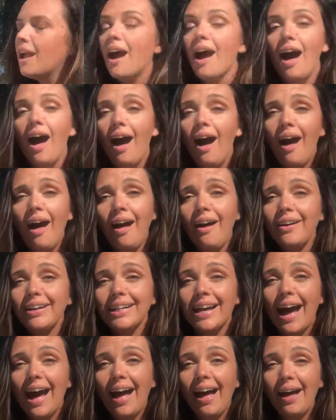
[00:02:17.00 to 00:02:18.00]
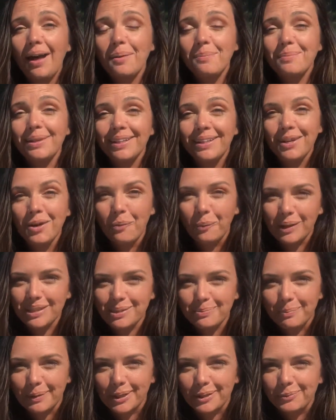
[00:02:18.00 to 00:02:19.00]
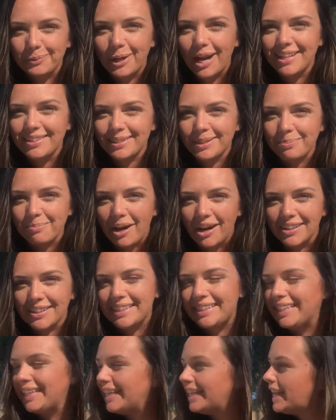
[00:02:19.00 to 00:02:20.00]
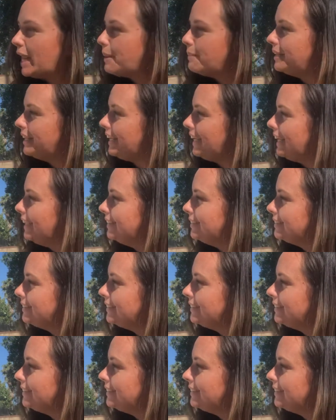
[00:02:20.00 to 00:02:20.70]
I'll come, whispered one small sea anemone.